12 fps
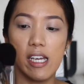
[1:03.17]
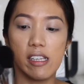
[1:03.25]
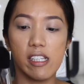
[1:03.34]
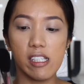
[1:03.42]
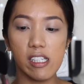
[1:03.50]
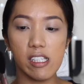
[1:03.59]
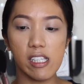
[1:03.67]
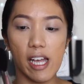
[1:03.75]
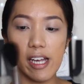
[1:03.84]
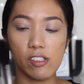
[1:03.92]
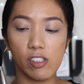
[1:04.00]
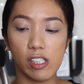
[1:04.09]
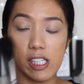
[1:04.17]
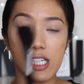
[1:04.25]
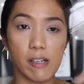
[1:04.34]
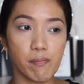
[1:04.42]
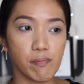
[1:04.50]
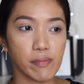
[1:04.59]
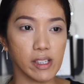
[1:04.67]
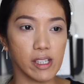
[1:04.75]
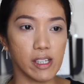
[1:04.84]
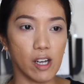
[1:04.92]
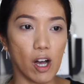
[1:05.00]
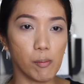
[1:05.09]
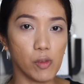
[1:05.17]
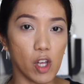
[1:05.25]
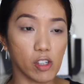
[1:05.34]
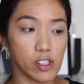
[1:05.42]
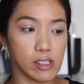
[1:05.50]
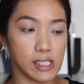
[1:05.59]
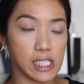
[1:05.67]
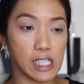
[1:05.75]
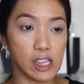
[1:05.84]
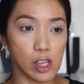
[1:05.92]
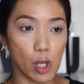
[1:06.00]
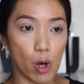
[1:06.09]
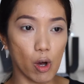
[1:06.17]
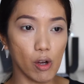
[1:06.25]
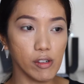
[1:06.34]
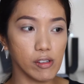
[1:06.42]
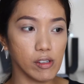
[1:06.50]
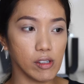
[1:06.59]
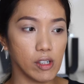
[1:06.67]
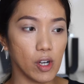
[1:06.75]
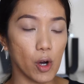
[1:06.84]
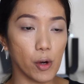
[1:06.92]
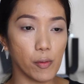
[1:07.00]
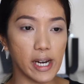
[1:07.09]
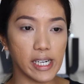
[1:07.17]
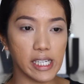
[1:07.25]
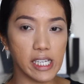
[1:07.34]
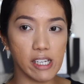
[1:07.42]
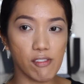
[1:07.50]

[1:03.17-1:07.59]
This is actually obnoxiously long already.